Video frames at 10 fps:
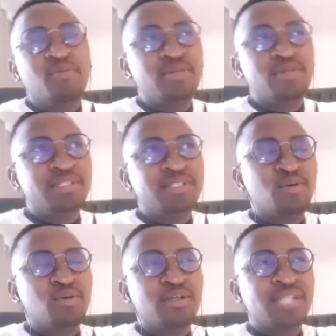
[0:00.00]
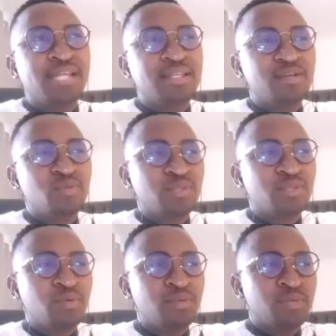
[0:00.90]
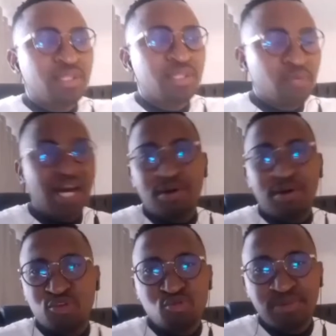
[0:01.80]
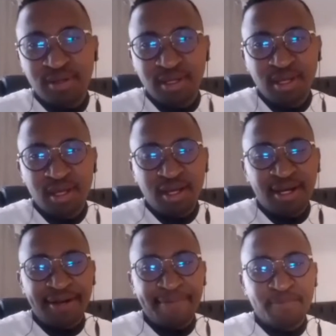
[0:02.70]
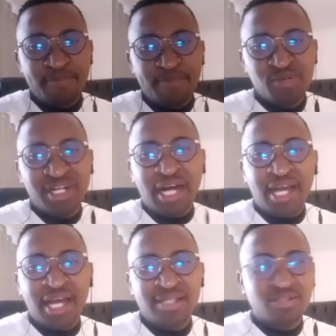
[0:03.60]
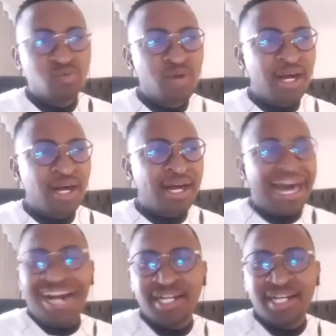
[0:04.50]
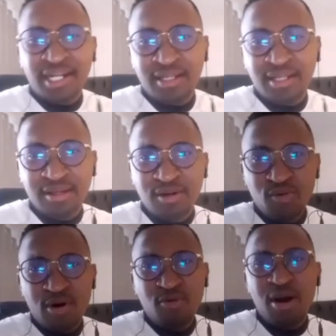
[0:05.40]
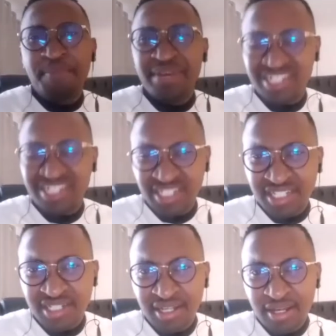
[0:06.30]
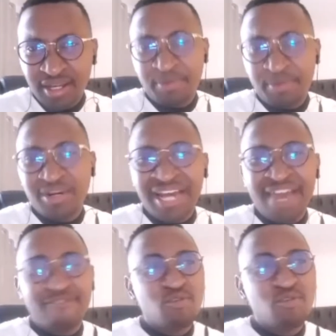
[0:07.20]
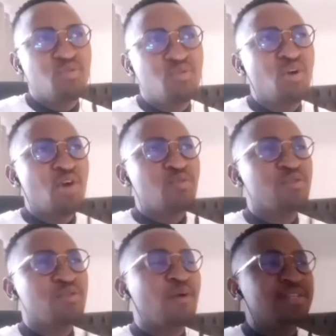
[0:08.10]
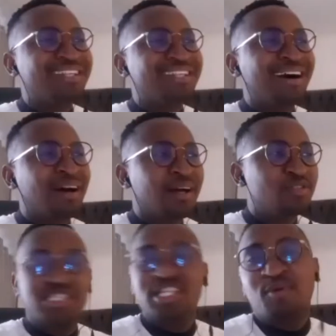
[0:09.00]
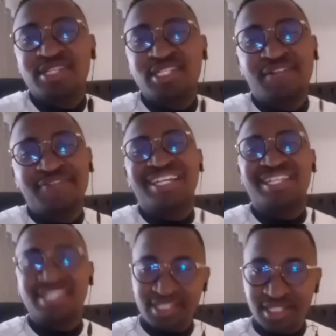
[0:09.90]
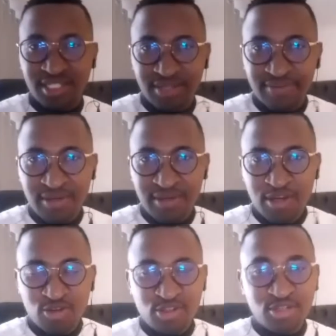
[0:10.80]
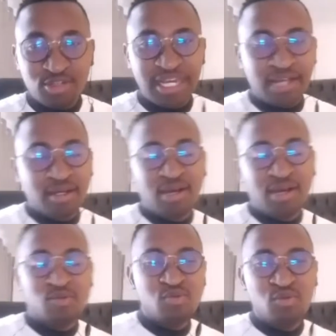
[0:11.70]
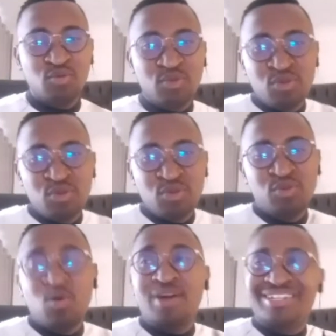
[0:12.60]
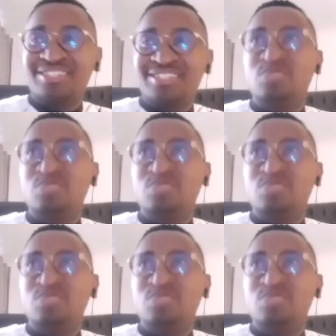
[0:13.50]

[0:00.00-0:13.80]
important because I think with with with, with our group, uh, we guys who are hungry, who are who are passionate, mm about life, who we want to see ourselves succeed. So it's mm. not like we, would want to see